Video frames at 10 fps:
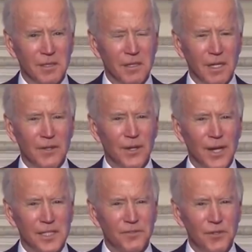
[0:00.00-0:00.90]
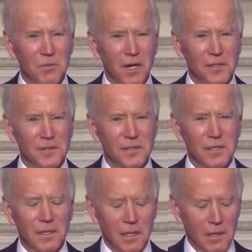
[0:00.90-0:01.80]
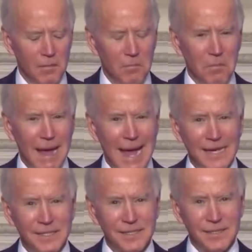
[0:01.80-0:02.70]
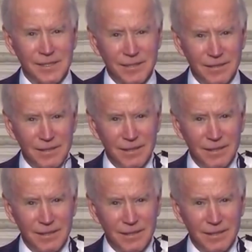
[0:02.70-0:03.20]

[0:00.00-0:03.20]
In the next few months, masks,